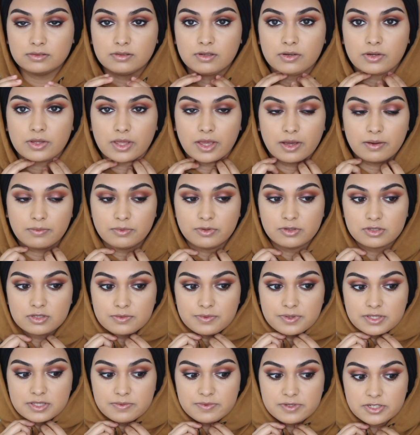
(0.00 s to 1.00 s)
Oh yeah, I'm not
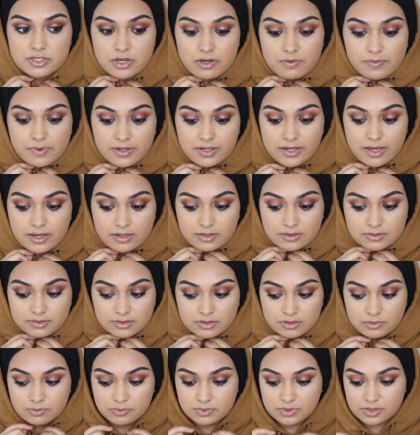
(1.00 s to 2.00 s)
supposed to be showing my neck.
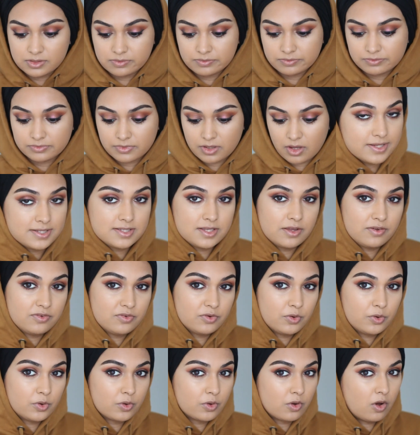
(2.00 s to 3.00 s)
Oops. So
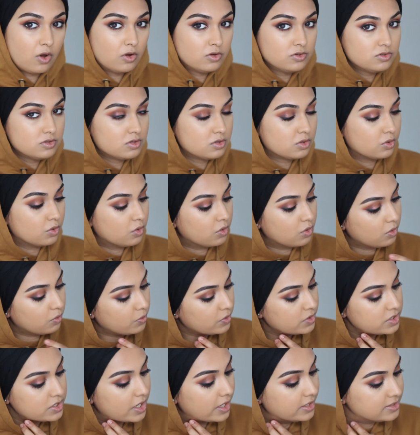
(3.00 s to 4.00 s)
for contour,
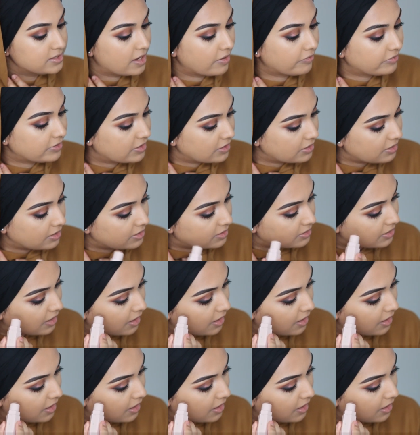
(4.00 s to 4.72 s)
which I definitely need